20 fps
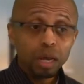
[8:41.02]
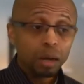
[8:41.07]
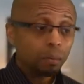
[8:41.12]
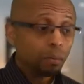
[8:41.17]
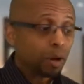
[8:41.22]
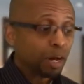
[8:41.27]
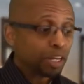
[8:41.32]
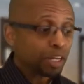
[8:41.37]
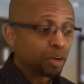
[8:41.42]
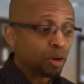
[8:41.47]

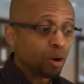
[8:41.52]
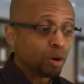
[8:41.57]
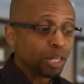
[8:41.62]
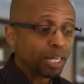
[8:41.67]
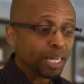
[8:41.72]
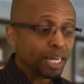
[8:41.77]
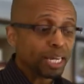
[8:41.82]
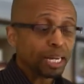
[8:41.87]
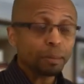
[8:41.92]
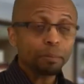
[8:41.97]
but you're
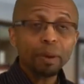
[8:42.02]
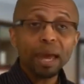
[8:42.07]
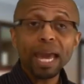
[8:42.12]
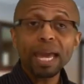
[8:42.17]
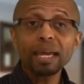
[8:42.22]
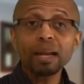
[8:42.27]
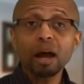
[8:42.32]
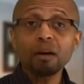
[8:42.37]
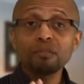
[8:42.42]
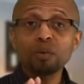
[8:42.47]
only getting
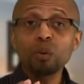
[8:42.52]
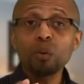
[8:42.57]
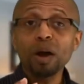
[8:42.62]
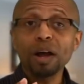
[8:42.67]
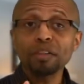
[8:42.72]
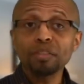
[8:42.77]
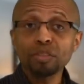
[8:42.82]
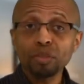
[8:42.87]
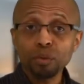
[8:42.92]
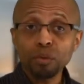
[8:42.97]
paid off of
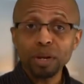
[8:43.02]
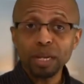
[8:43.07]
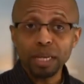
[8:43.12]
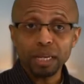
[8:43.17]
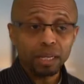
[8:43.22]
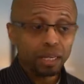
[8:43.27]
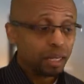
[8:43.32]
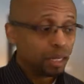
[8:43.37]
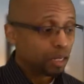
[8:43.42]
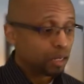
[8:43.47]
what? 3,
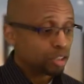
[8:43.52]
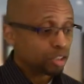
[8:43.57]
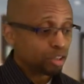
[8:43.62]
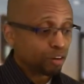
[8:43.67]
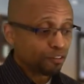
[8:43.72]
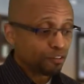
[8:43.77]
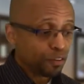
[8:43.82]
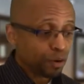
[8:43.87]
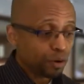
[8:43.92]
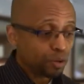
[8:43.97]
because
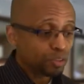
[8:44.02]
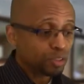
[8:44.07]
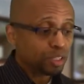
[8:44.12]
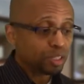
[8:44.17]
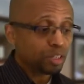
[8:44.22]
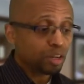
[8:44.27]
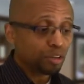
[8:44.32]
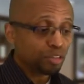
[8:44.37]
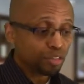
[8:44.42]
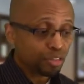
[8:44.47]
your first
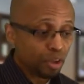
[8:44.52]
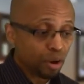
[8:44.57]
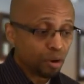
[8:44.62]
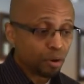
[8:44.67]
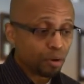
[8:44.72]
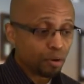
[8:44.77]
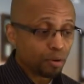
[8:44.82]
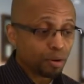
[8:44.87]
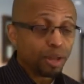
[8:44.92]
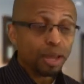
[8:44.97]
and your
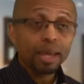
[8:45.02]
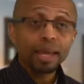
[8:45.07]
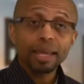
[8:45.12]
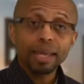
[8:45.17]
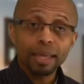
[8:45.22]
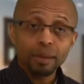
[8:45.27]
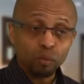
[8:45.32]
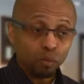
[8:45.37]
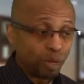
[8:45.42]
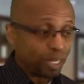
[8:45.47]
third
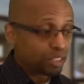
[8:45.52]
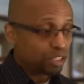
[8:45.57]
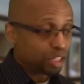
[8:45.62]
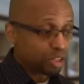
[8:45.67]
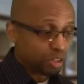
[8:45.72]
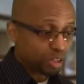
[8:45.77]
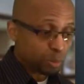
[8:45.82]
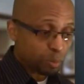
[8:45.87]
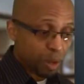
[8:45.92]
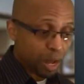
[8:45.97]
went to
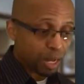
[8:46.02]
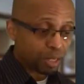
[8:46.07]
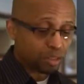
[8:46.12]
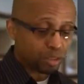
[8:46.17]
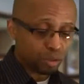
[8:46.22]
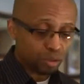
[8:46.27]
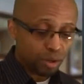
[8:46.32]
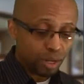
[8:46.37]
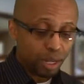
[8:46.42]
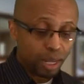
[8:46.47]
your
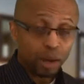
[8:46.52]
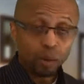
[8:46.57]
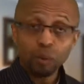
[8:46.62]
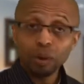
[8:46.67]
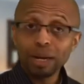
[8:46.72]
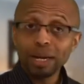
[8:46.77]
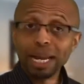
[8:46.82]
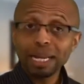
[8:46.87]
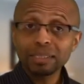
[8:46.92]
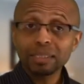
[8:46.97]
sponsor. And
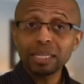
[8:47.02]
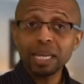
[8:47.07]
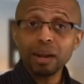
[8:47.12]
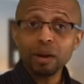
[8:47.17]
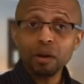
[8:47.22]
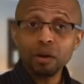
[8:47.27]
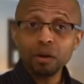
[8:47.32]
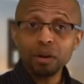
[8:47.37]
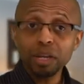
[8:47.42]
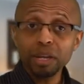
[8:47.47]
what did I say
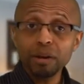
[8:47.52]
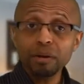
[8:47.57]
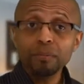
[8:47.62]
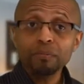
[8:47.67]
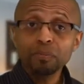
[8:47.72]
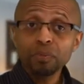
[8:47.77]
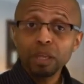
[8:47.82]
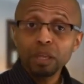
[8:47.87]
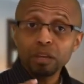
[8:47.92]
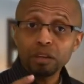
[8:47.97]
earlier?
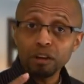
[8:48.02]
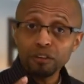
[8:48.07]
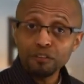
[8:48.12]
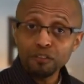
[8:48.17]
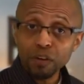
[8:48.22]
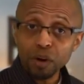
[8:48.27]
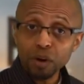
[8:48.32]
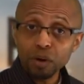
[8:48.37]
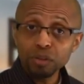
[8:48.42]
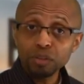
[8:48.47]
Your
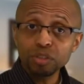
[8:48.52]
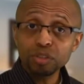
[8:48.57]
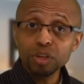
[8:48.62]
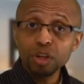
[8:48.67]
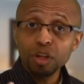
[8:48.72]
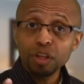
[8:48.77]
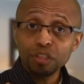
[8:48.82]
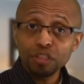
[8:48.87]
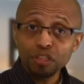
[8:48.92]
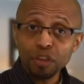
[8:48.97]
first,
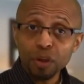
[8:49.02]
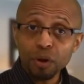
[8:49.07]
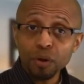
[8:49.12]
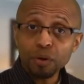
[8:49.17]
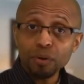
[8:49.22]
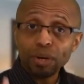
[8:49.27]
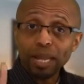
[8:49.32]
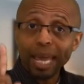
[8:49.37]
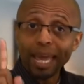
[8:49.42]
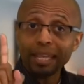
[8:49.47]

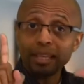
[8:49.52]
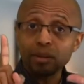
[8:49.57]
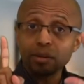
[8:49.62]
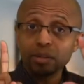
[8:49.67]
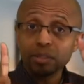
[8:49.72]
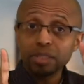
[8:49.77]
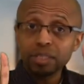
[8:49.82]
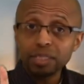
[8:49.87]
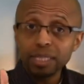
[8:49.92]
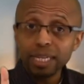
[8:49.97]
third, and your
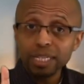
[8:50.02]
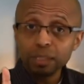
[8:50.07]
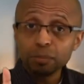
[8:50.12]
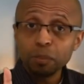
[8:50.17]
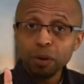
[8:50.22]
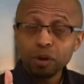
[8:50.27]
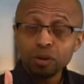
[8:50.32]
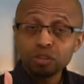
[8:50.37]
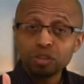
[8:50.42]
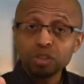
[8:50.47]
6th
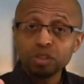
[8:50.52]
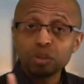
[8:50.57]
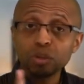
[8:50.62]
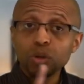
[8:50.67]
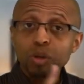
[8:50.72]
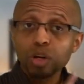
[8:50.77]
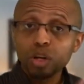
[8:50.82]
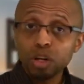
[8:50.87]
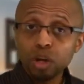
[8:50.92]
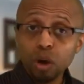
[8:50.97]
person
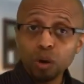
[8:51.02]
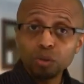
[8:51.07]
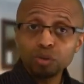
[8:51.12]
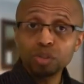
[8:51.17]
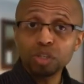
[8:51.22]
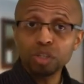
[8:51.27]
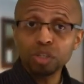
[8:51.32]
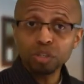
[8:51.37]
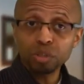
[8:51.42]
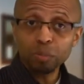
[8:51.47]
goes
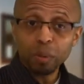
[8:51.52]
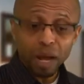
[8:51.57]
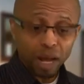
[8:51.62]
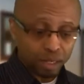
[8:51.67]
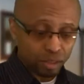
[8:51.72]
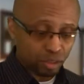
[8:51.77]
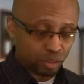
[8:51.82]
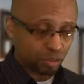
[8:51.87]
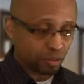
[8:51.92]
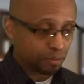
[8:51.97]
to your
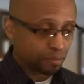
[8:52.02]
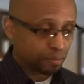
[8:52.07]
sponsor.